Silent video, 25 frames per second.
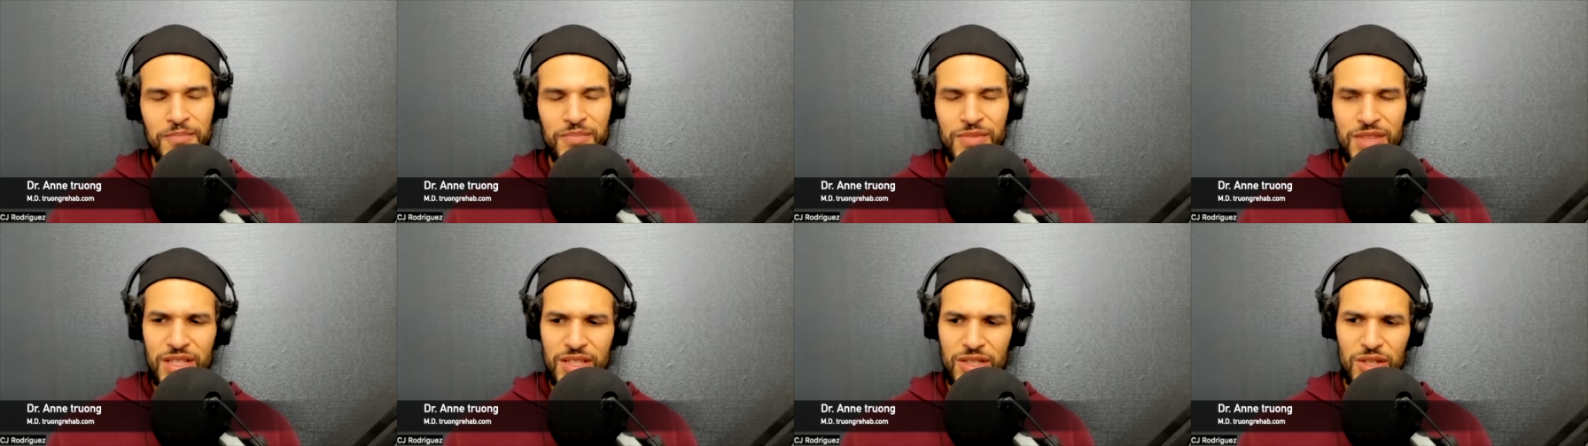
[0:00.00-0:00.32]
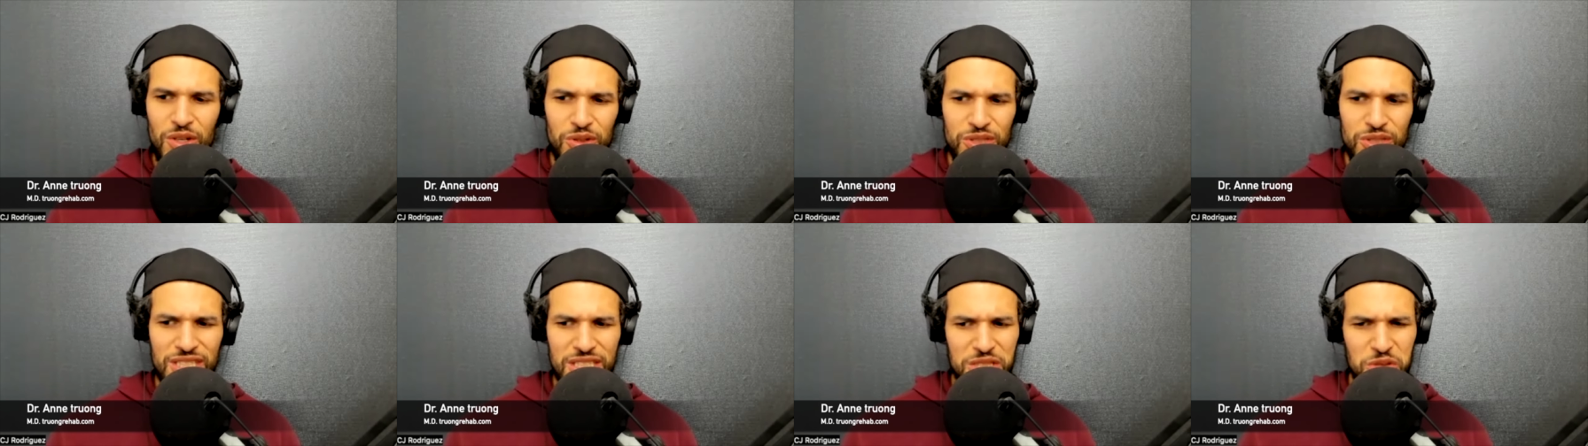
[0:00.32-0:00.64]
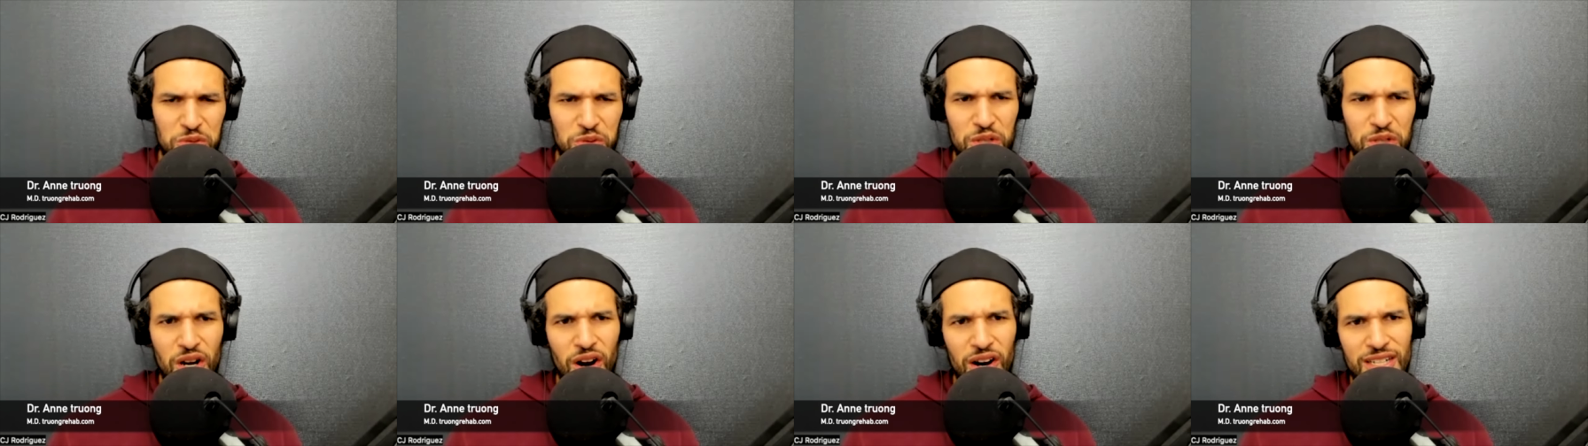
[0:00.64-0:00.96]
You know, just in
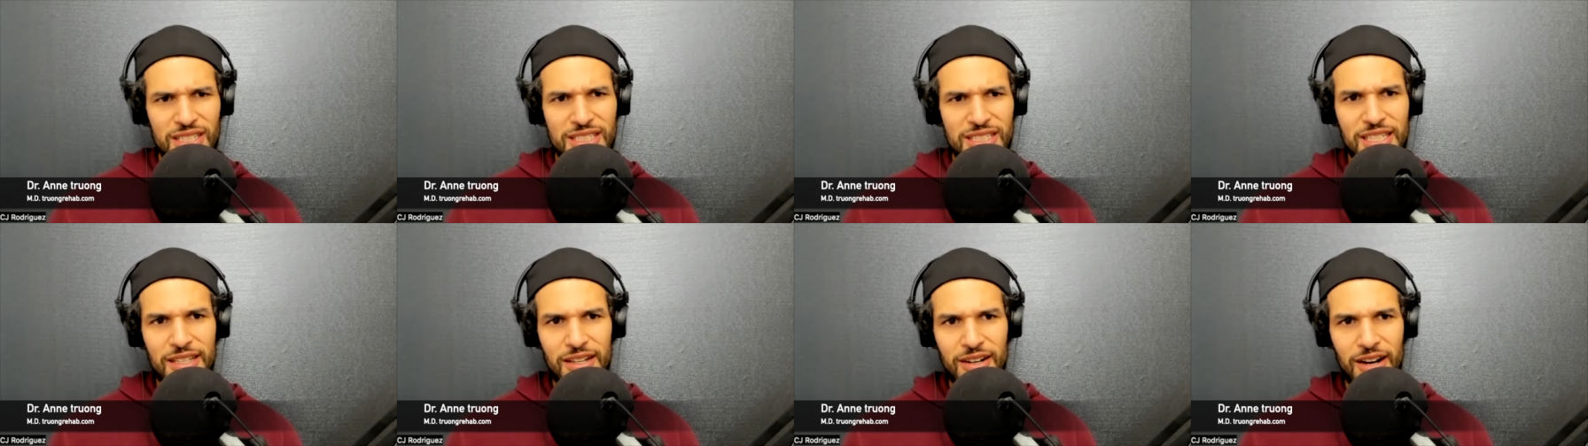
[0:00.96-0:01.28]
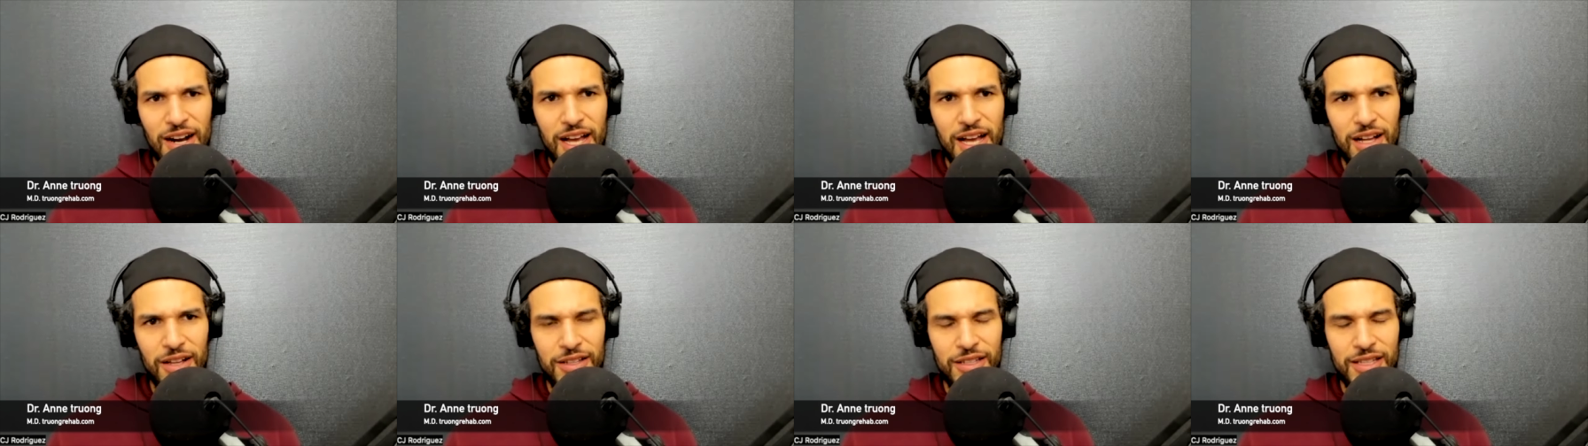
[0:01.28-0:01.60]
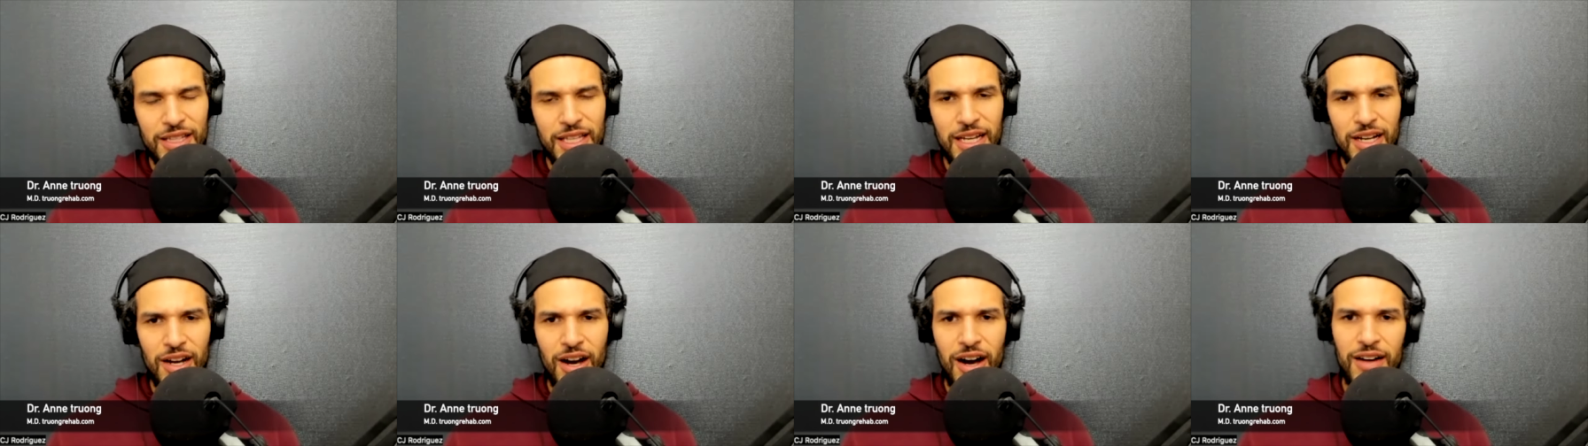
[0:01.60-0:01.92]
regards to their health,
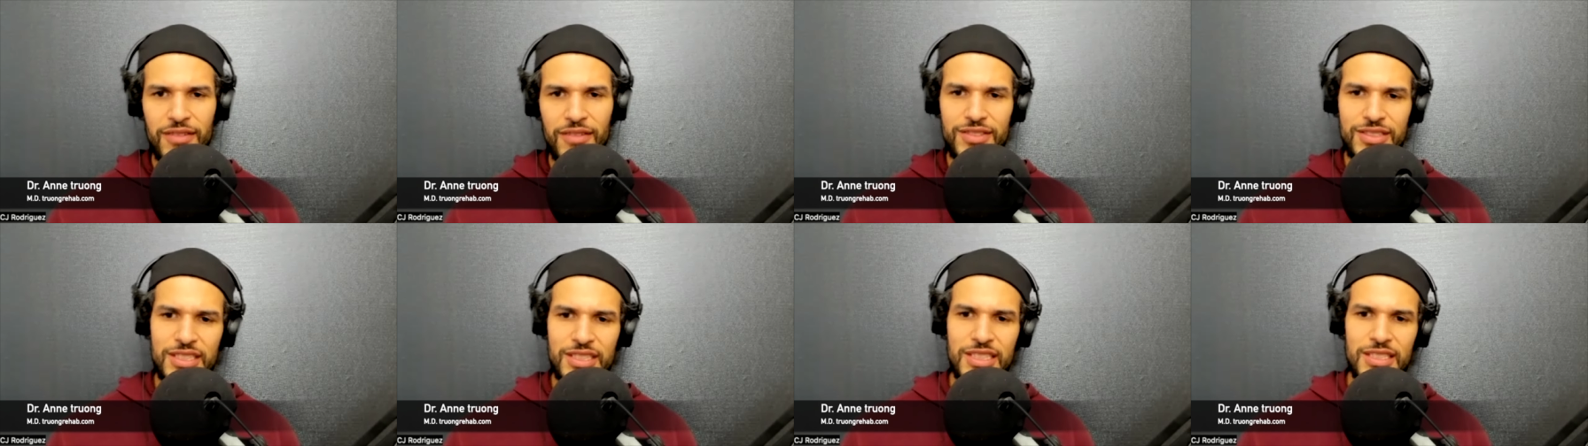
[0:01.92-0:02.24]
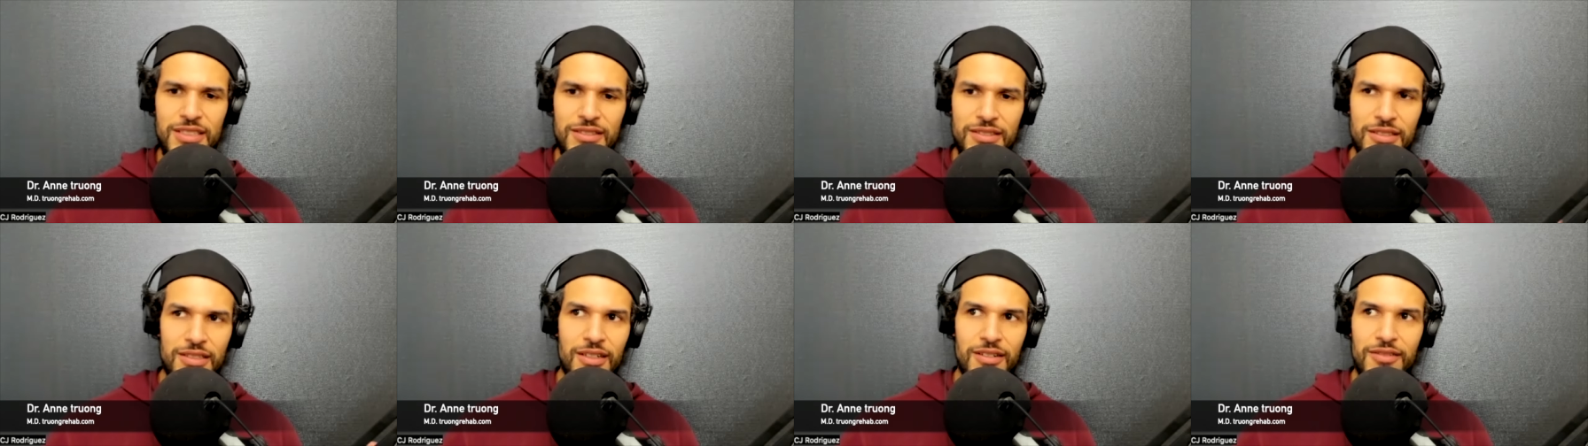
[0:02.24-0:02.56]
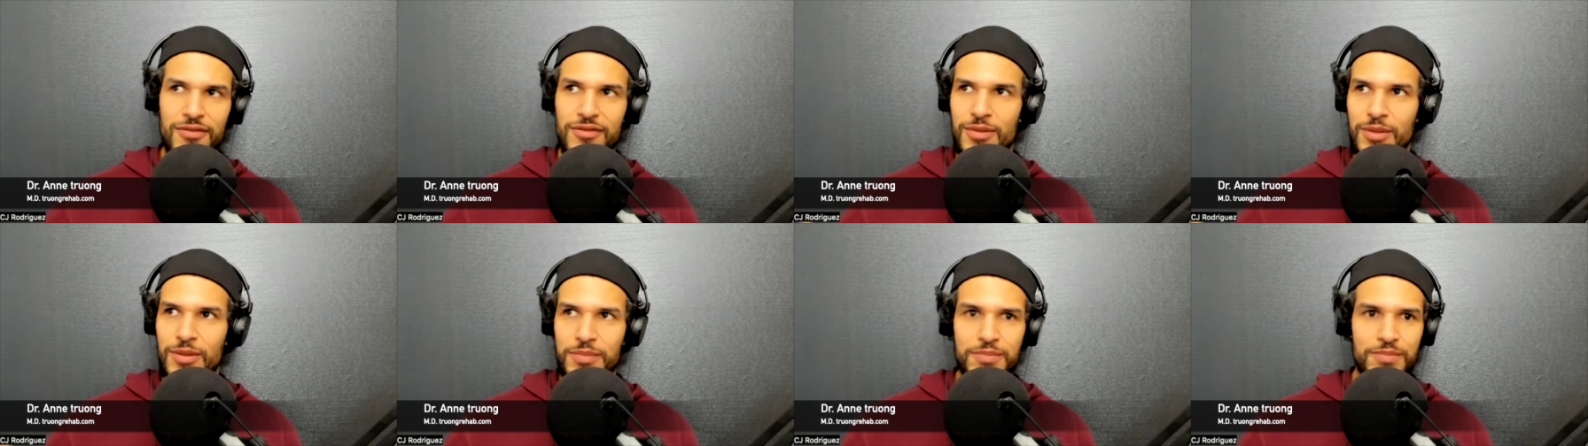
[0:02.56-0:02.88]
like obviously, you know,
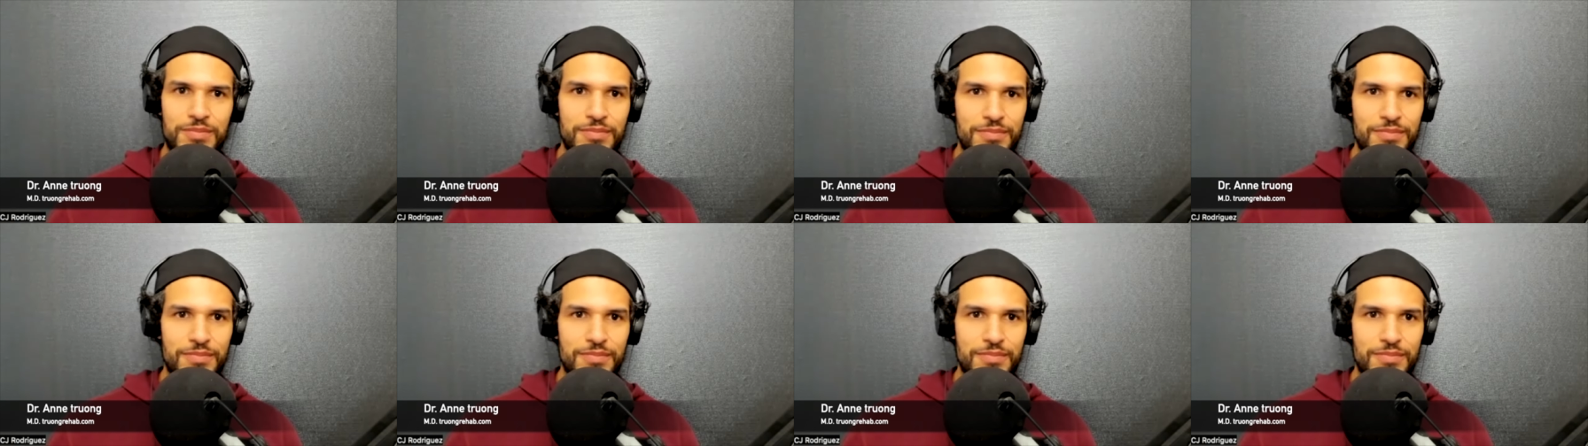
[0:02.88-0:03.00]
from